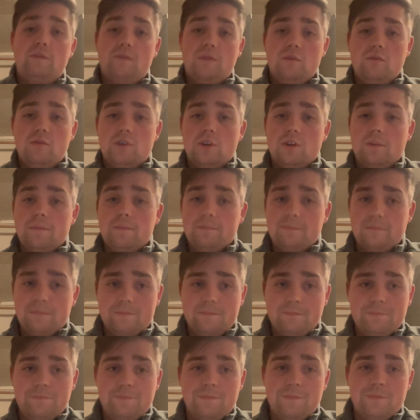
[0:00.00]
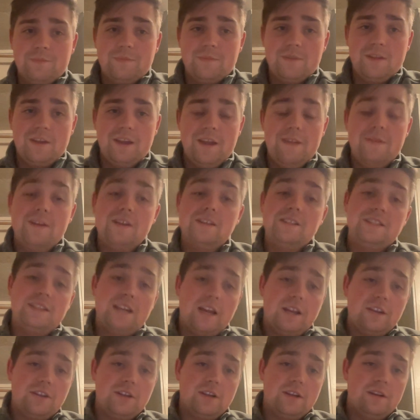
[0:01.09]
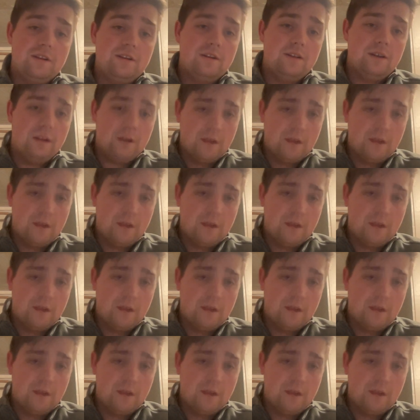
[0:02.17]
Future. In this section,